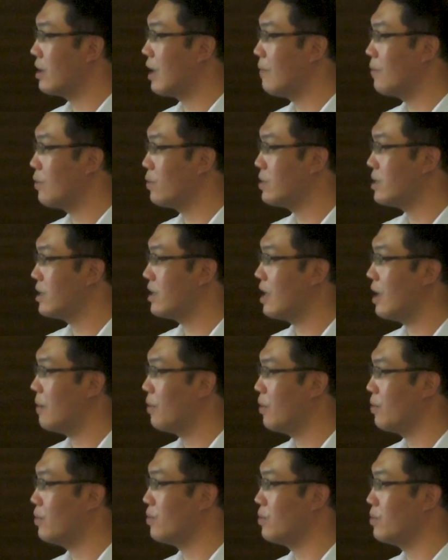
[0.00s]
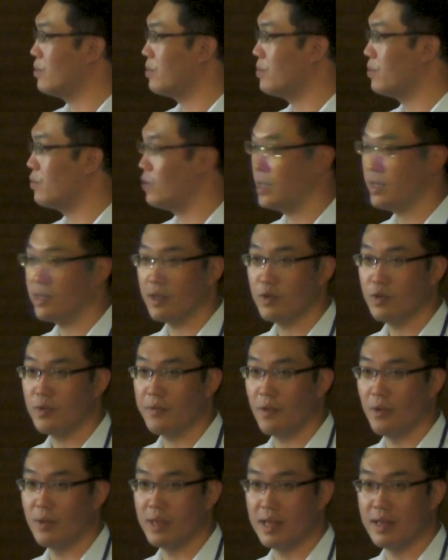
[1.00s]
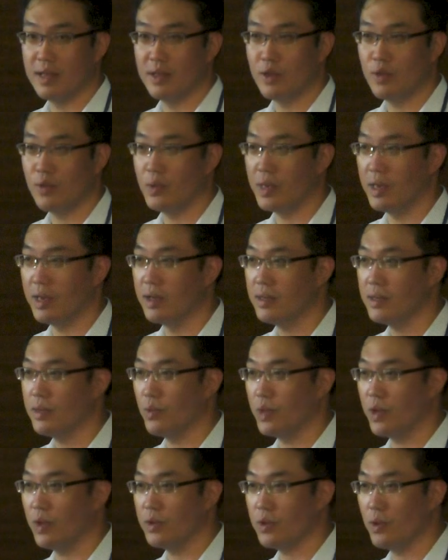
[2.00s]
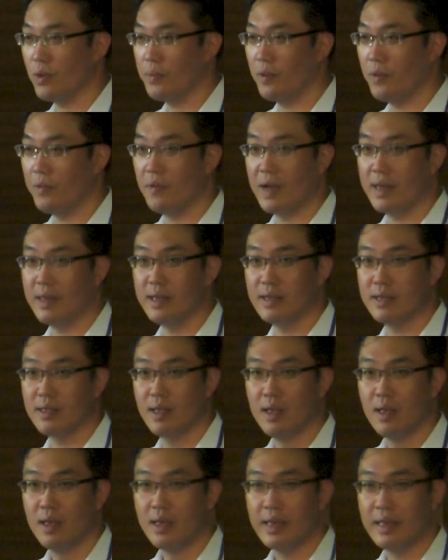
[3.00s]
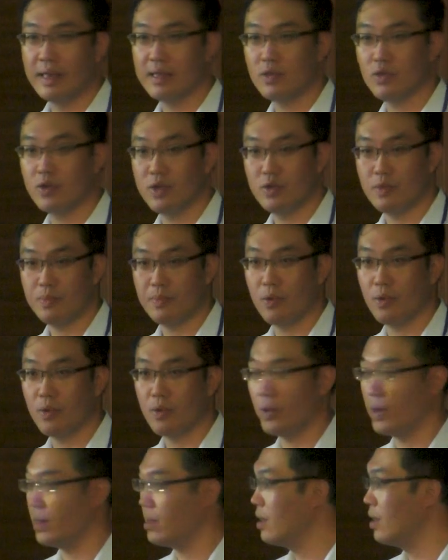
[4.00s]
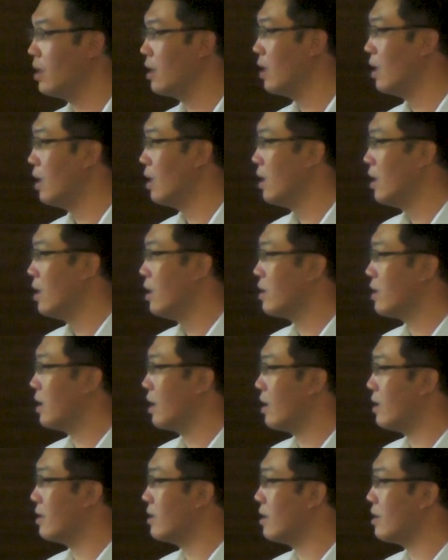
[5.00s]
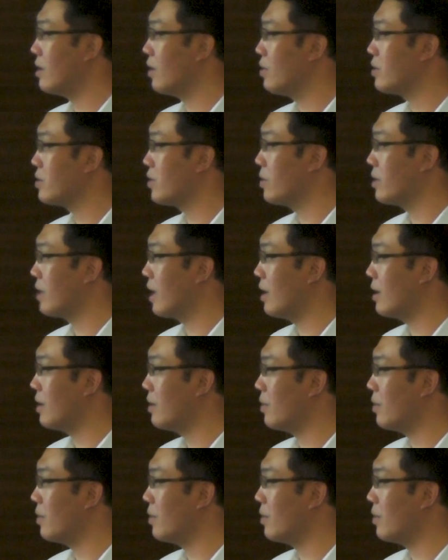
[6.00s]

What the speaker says: come to Singapore to do research for another 2 years. We also provide this exchange program. And then also,